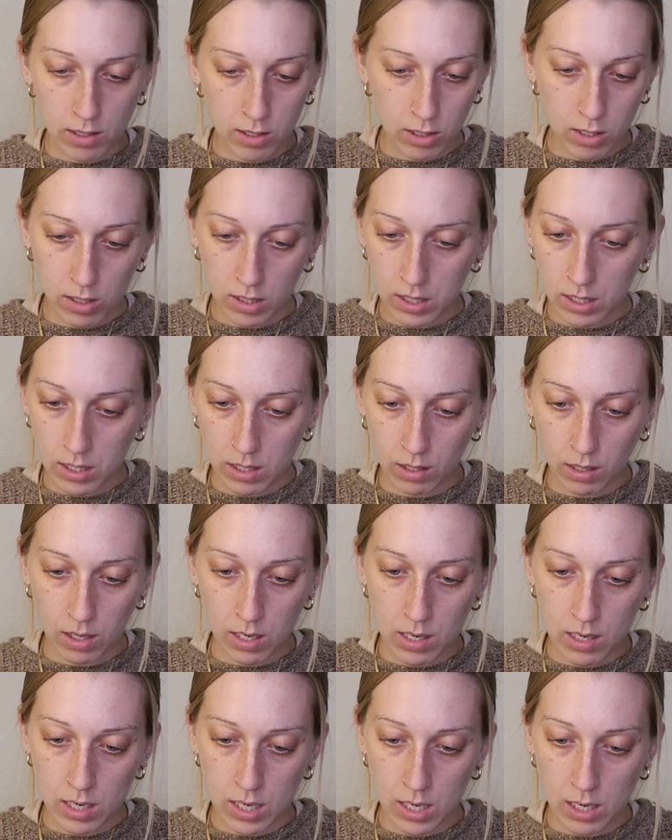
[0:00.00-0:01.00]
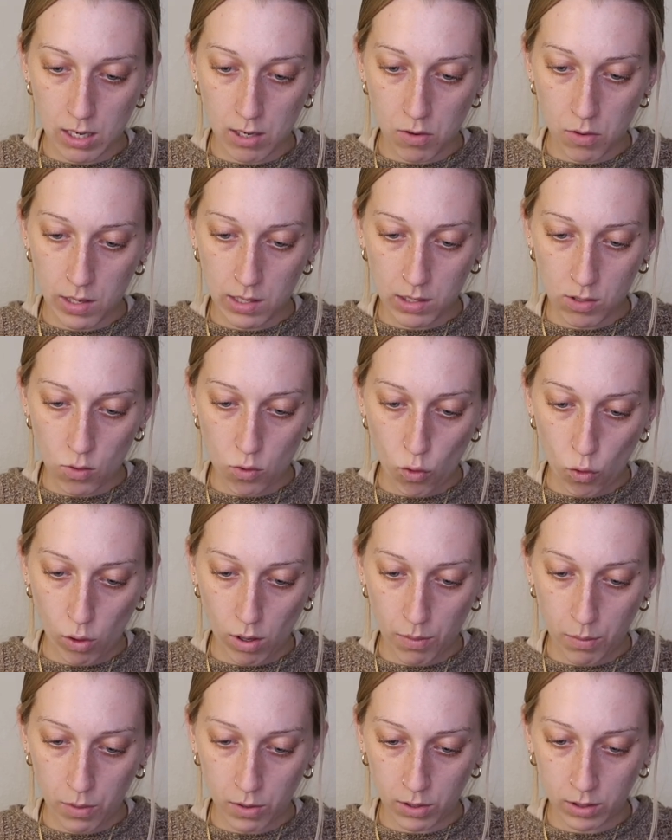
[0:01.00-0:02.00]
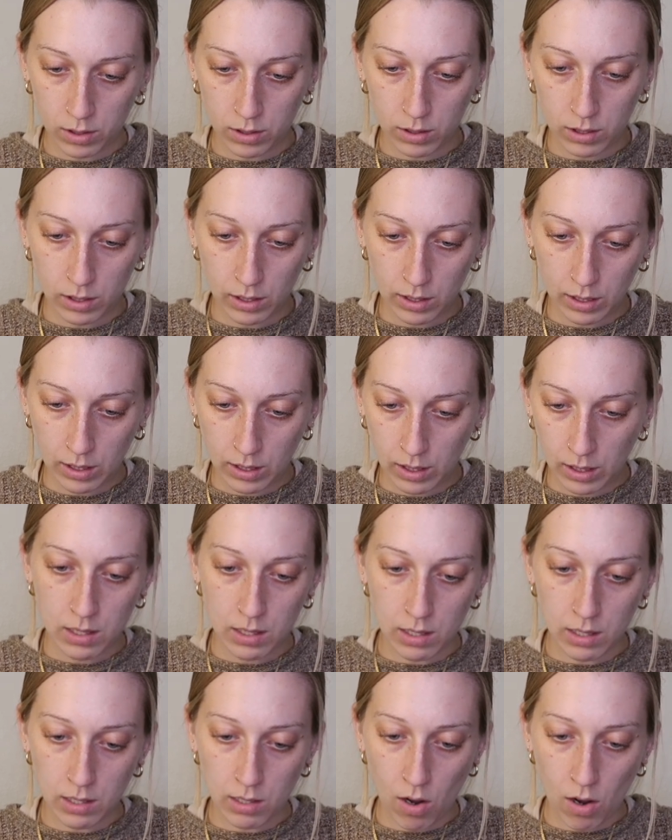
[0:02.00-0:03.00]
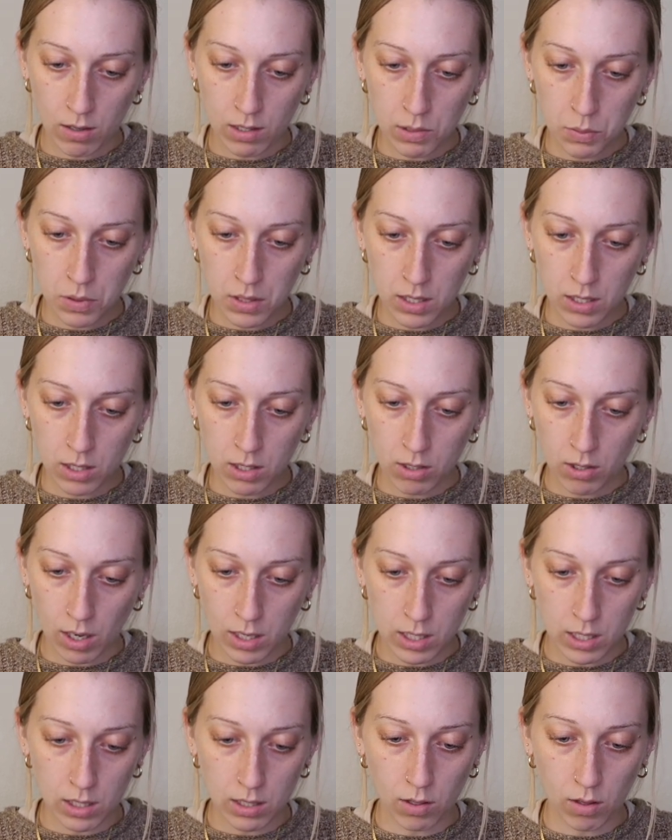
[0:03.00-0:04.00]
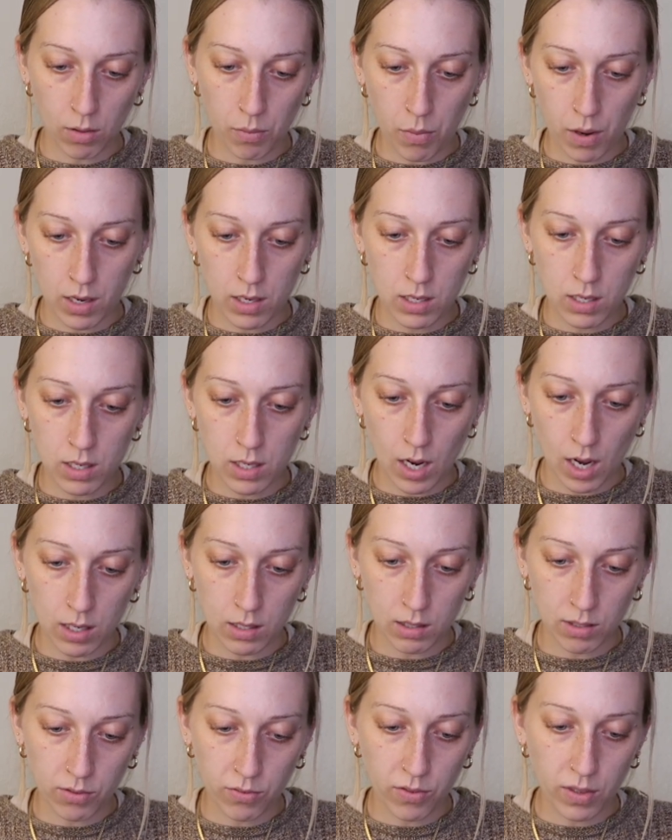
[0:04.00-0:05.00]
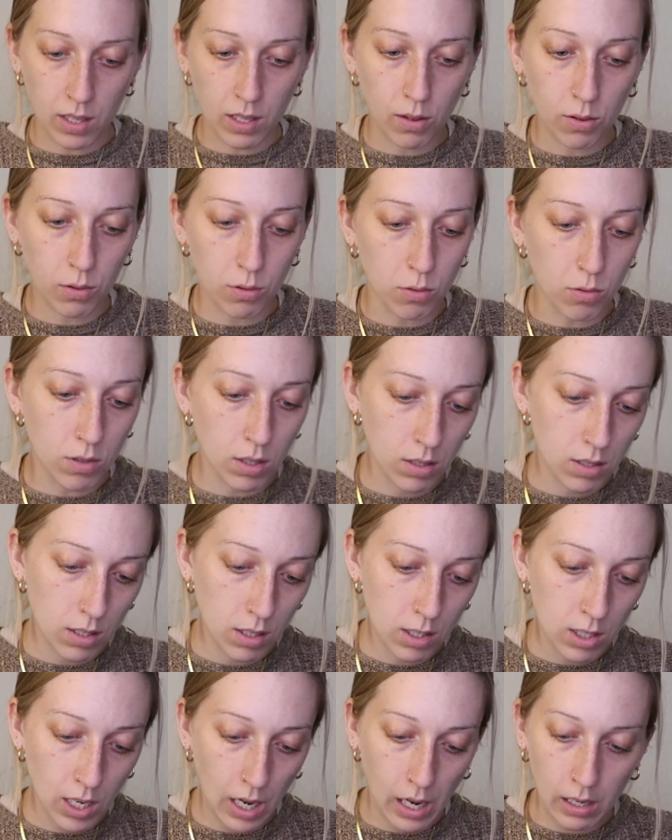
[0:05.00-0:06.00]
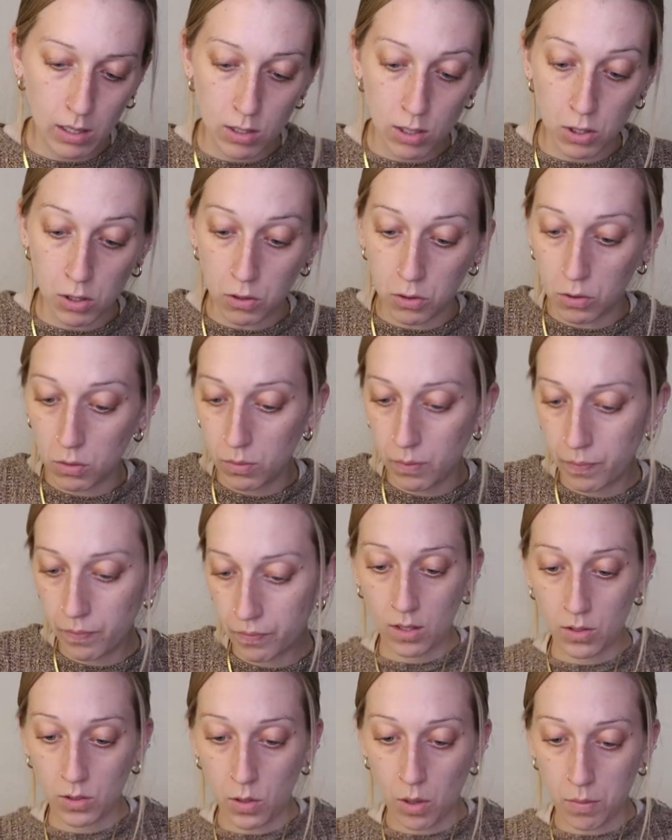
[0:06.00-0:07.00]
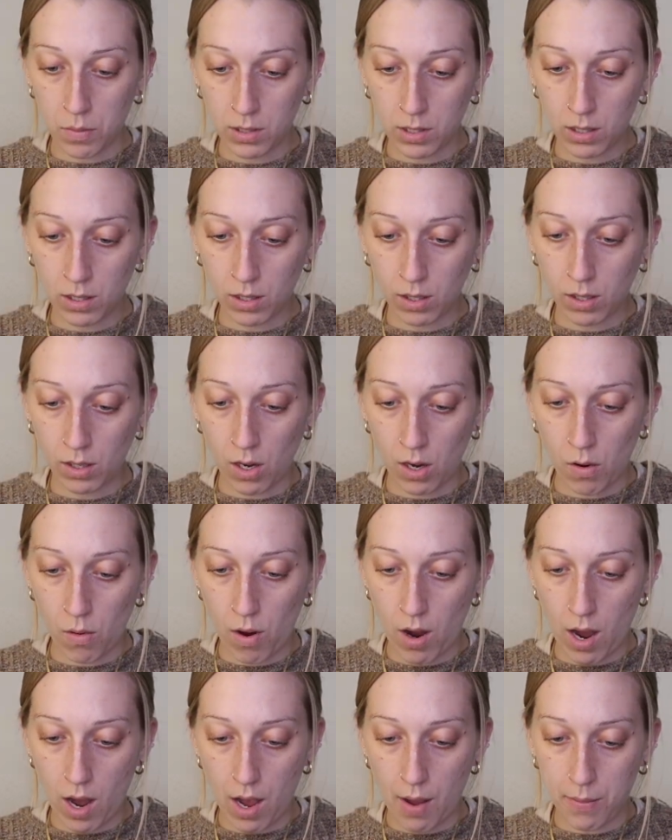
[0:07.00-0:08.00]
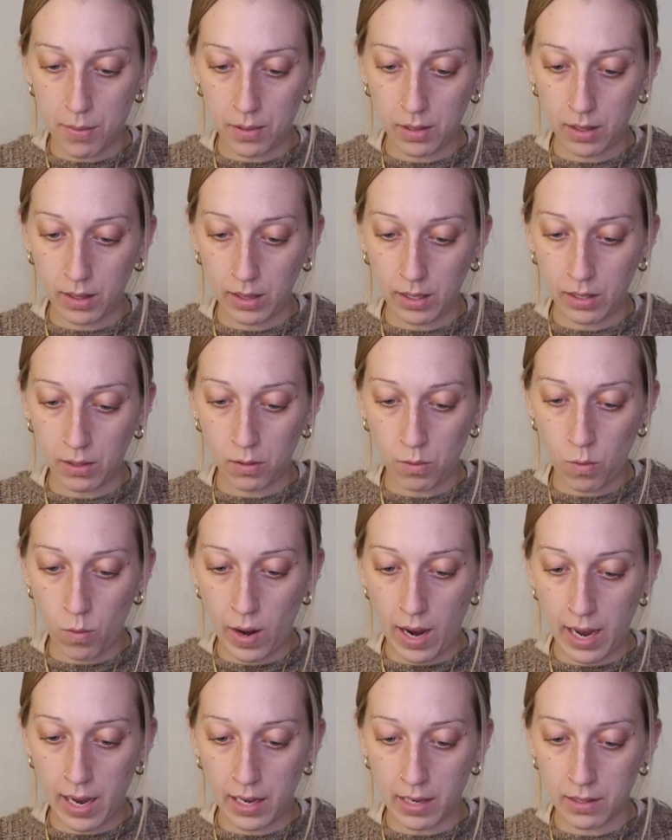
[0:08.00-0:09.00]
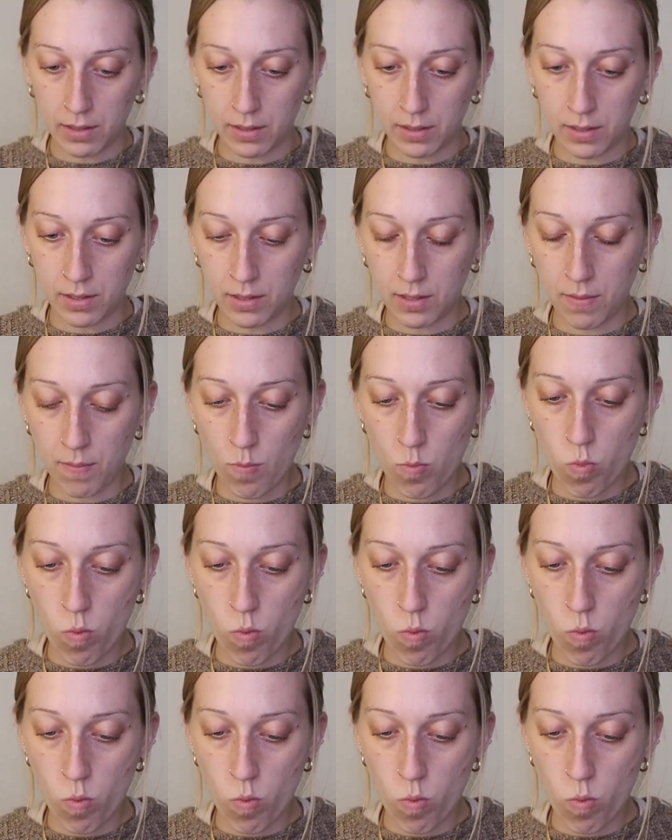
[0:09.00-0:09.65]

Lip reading: just to continue as normal. So this yarn is pretty stretchy, so the button does fit through just a chain 2. So I'm just going to go up a little ways.